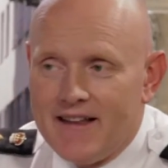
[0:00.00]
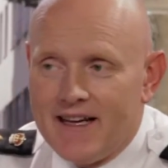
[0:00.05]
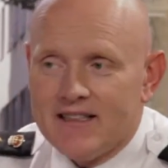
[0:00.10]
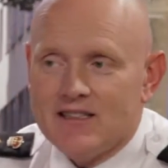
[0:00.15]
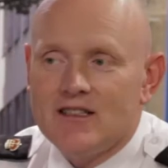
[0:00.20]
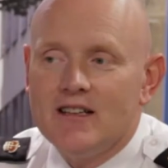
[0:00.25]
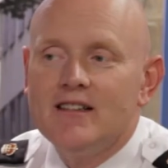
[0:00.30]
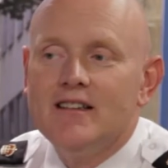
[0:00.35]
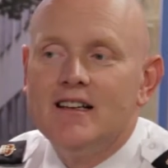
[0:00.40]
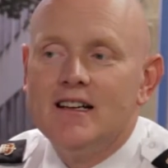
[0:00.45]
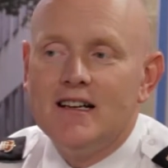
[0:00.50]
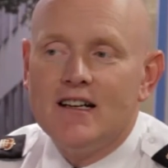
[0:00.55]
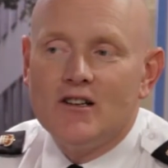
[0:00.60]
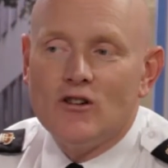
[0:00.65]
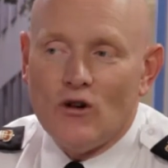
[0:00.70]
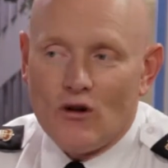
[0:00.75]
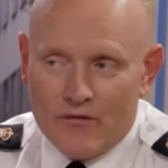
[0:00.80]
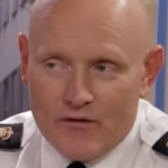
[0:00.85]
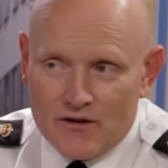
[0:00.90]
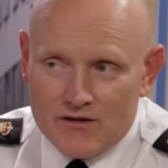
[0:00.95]
That's on the
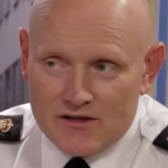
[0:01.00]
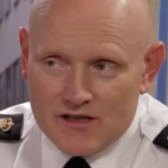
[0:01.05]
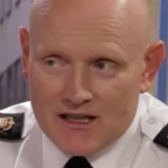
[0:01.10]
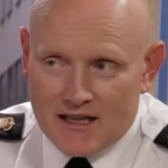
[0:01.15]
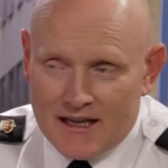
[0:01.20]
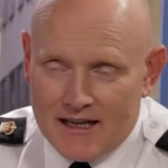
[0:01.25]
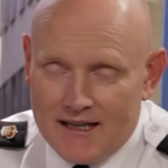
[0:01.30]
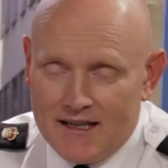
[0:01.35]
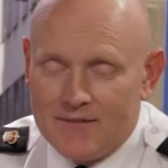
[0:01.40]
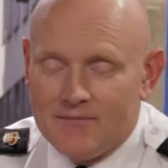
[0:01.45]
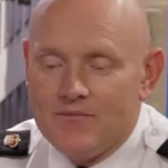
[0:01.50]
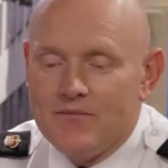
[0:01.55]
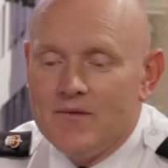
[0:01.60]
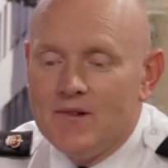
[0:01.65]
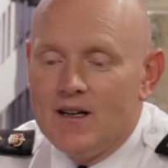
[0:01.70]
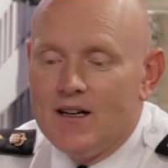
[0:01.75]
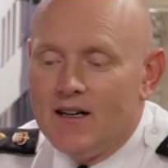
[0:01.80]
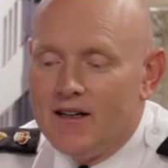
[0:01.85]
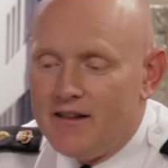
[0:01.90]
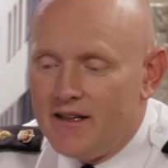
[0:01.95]
covert side.
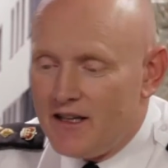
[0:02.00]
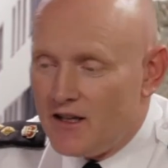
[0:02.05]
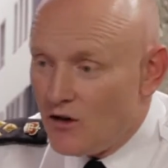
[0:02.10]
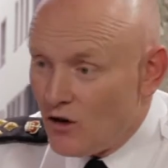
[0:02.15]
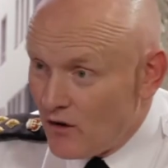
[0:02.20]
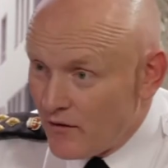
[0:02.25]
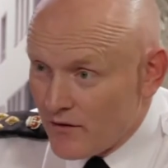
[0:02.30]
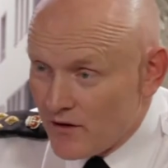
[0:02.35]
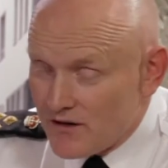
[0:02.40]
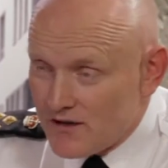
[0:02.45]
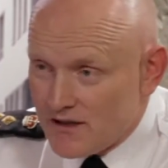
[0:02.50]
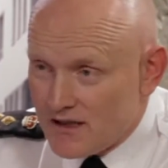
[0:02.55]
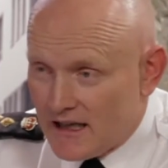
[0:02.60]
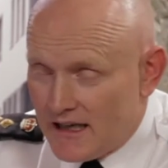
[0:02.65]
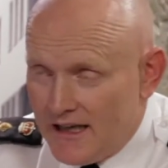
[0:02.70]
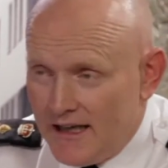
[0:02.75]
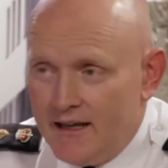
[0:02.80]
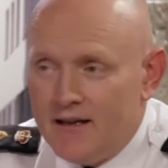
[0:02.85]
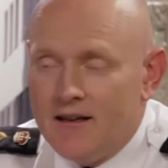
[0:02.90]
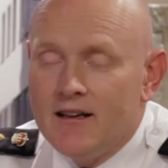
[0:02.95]
On the overt
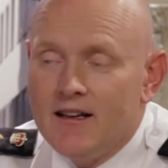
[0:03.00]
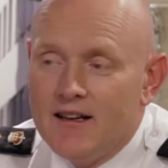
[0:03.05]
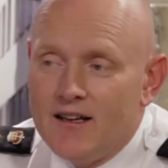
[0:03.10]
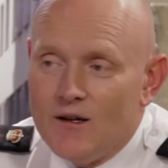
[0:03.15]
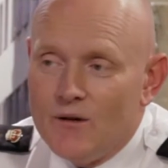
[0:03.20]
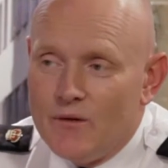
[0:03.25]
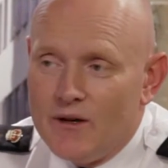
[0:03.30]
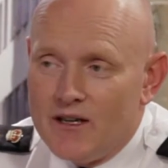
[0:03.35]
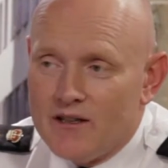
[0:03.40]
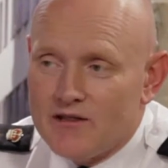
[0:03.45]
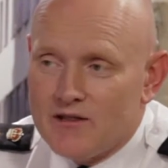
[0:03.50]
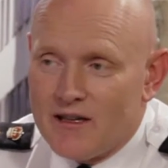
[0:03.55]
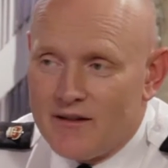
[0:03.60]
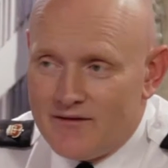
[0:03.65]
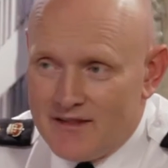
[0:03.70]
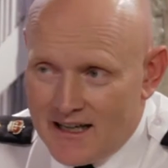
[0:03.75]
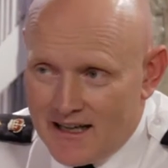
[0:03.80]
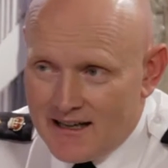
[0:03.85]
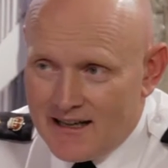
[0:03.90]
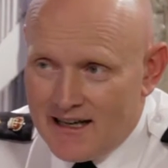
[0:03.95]
side, we also
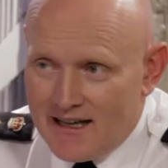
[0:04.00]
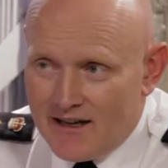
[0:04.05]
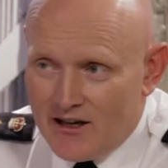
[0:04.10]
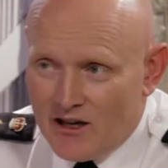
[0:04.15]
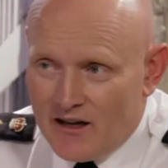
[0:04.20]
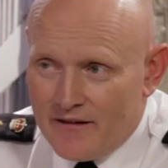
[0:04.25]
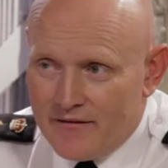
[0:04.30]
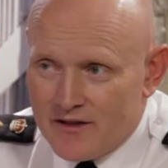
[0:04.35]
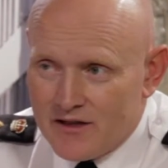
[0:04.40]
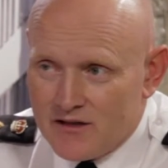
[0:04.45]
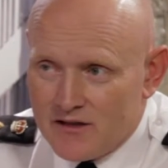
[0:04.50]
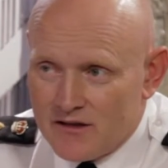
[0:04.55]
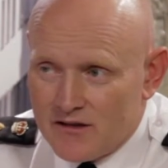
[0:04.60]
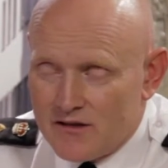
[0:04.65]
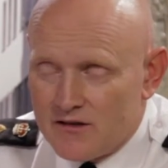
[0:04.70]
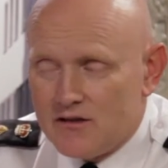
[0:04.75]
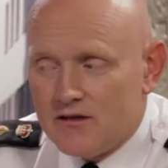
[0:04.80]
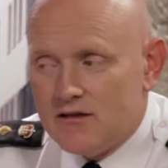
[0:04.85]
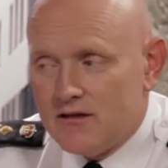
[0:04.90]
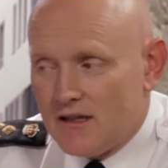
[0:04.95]
have dedicated
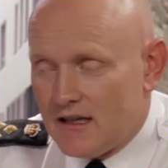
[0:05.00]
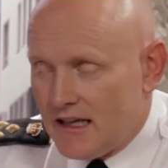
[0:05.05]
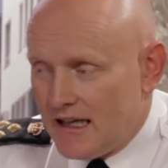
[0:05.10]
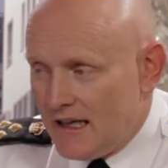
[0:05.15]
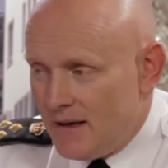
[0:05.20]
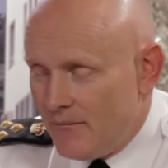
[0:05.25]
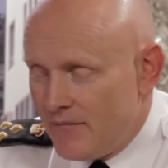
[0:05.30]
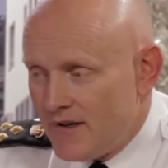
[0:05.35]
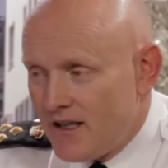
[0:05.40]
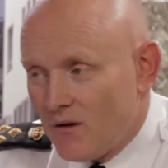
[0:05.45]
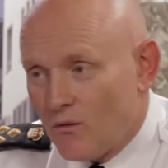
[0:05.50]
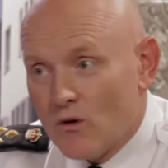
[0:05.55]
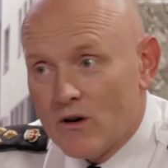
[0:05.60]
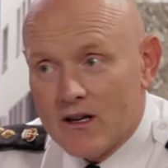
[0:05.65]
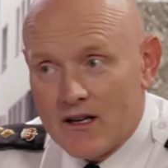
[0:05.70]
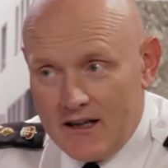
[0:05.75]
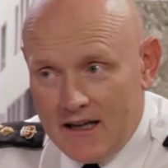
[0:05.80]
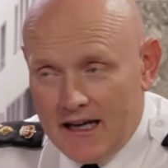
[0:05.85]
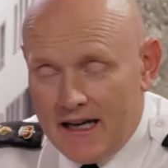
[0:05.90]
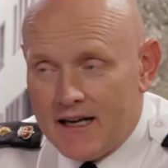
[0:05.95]
officers that
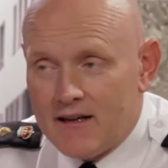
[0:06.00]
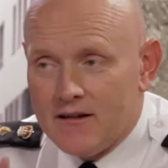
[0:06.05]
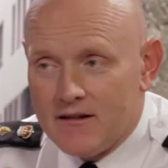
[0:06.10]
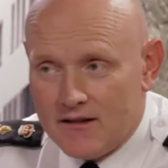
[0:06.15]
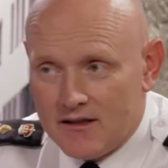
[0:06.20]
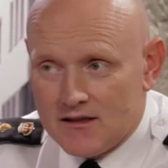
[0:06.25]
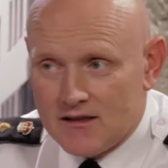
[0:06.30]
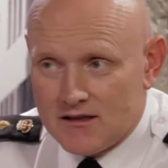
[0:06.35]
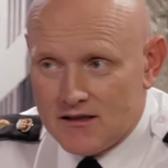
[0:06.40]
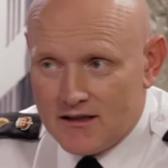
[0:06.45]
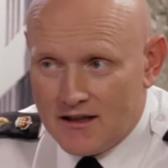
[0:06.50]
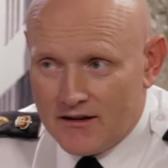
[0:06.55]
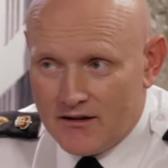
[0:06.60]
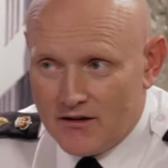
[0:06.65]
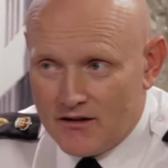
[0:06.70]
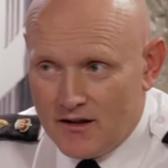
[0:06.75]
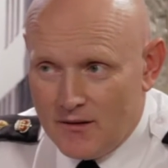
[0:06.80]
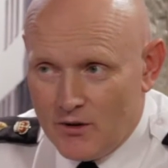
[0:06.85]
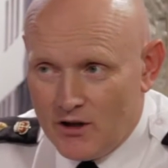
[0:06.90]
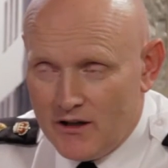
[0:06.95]
work again. This is
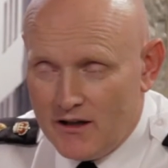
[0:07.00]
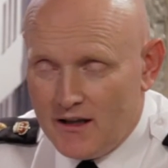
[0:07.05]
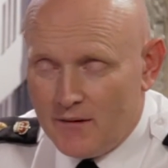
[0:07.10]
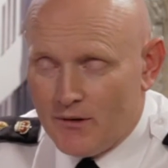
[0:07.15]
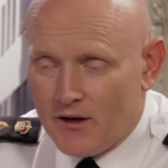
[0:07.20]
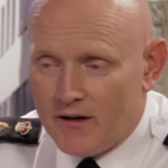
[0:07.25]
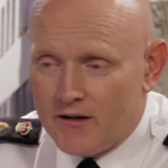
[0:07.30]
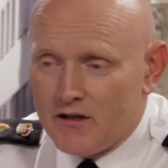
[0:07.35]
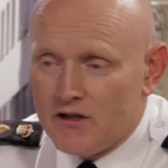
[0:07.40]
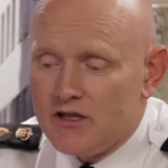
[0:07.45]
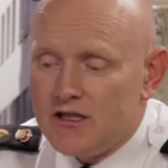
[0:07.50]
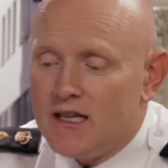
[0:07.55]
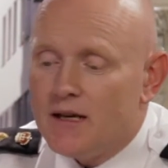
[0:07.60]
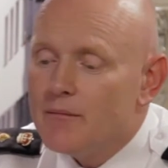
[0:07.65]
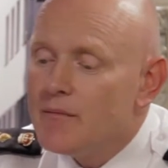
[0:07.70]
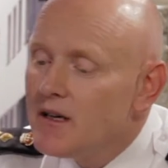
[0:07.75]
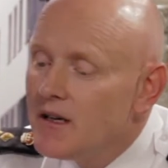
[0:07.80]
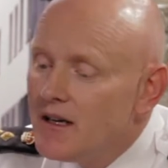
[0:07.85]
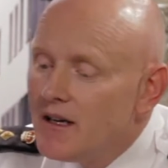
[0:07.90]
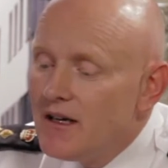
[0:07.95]
another community
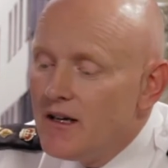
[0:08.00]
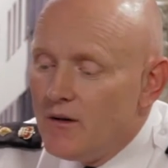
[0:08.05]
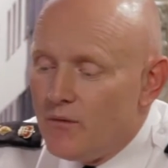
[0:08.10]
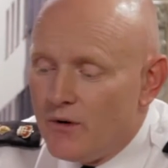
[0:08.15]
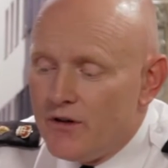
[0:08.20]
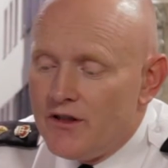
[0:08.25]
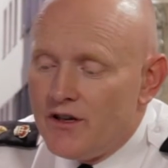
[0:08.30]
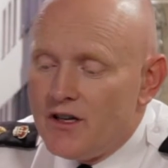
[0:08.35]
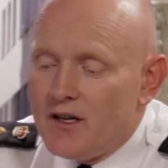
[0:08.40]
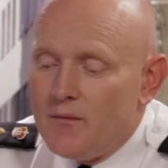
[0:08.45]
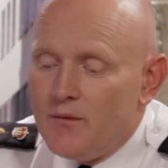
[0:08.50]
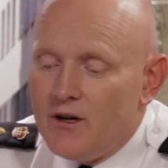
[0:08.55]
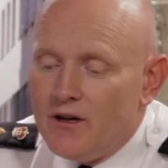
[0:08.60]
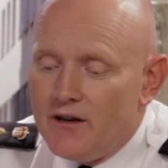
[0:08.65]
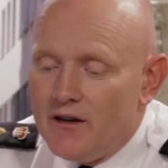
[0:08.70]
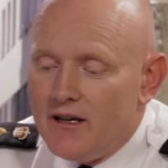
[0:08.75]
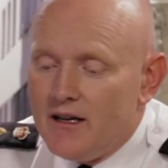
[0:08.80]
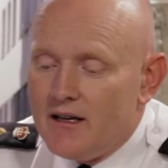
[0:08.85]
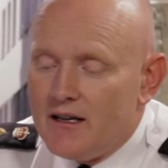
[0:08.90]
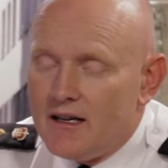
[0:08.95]
partnership with the
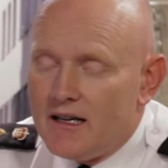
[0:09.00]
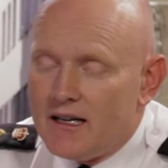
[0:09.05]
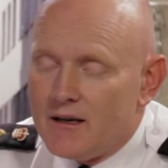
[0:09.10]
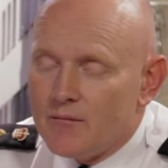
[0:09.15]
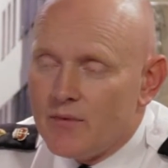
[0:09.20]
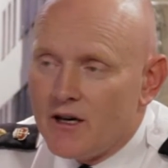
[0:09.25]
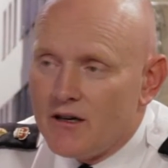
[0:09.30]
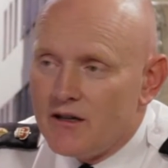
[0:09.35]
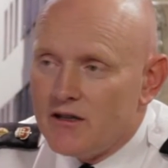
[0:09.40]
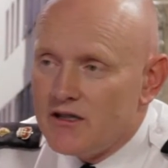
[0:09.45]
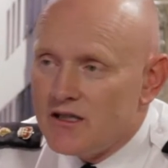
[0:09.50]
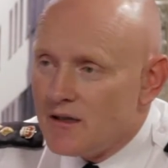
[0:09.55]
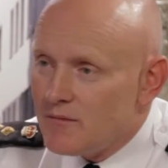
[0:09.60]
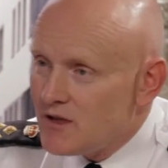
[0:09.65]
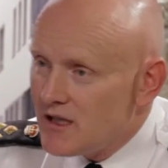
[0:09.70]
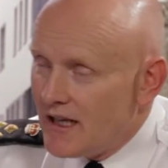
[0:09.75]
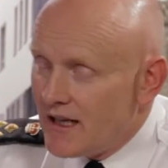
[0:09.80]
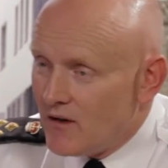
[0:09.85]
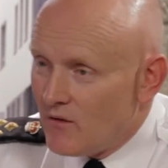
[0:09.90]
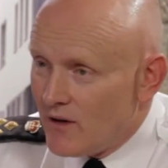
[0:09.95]
community in
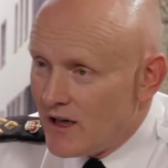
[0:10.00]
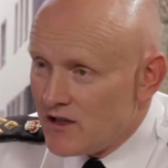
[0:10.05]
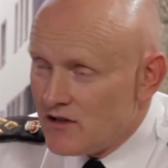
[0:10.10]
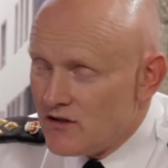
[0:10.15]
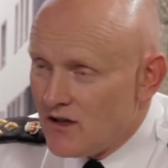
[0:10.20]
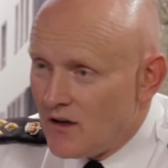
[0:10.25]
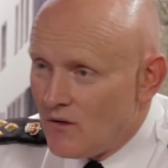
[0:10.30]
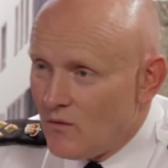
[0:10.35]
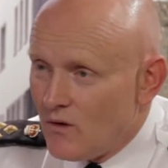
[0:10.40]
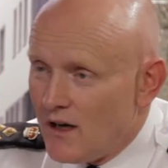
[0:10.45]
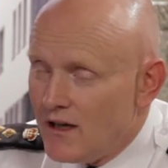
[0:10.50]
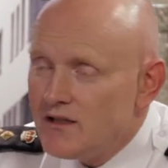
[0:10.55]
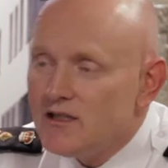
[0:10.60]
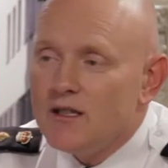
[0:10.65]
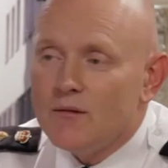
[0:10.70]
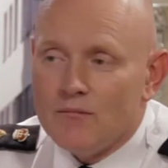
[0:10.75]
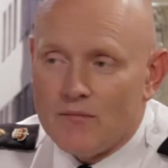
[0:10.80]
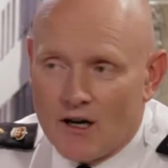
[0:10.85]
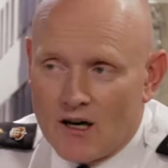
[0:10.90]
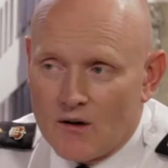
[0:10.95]
partnerships like Restaurant
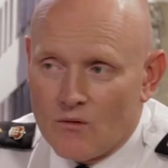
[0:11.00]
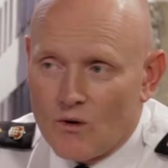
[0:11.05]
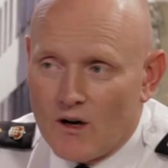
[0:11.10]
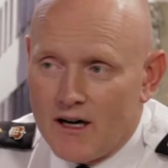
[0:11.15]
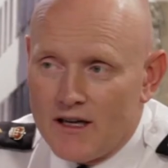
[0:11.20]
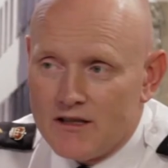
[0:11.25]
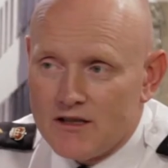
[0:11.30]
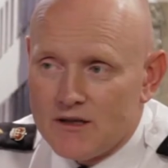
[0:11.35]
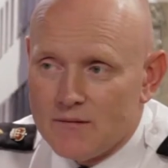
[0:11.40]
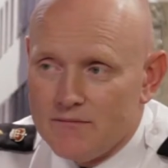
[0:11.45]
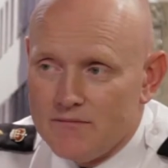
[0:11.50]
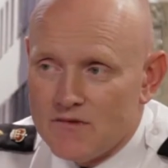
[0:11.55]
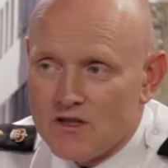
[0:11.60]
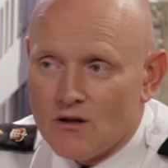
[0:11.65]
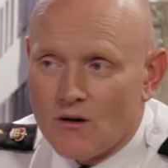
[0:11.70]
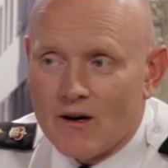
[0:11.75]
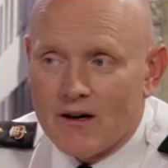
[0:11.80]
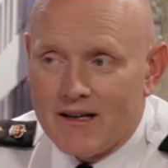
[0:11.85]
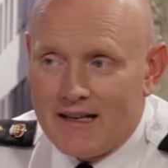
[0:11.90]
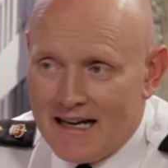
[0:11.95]
Watch and Bar Watch.
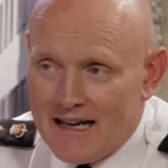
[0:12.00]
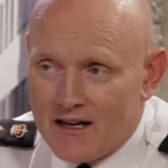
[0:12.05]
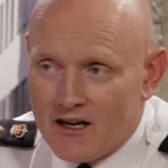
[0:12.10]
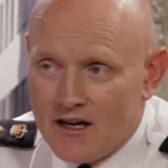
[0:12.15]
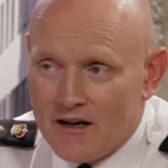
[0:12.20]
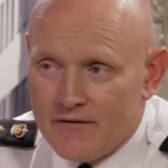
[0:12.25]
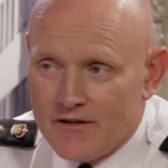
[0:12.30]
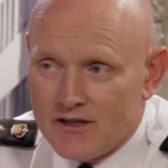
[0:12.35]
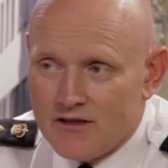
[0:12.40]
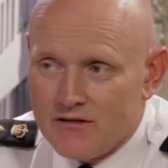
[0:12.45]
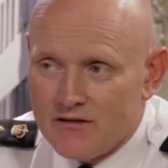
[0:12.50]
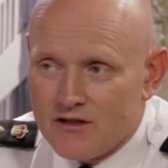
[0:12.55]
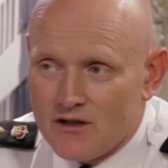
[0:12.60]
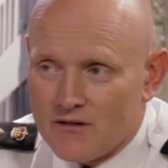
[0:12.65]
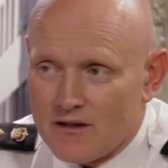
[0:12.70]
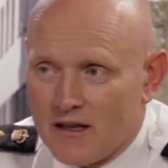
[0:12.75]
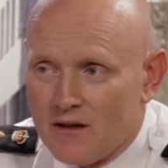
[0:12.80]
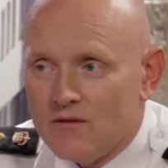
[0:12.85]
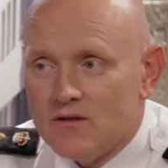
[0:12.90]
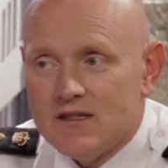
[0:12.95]
So our gang officers
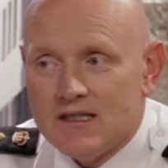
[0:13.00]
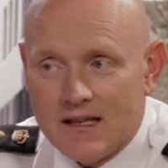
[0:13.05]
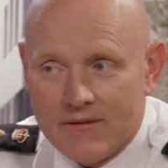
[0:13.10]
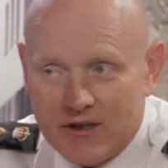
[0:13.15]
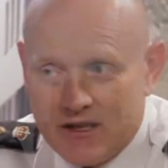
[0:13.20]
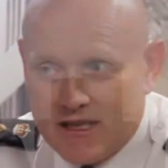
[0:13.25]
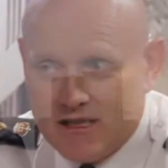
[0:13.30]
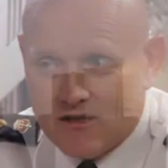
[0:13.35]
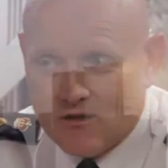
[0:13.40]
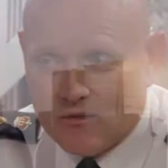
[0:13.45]
are out 7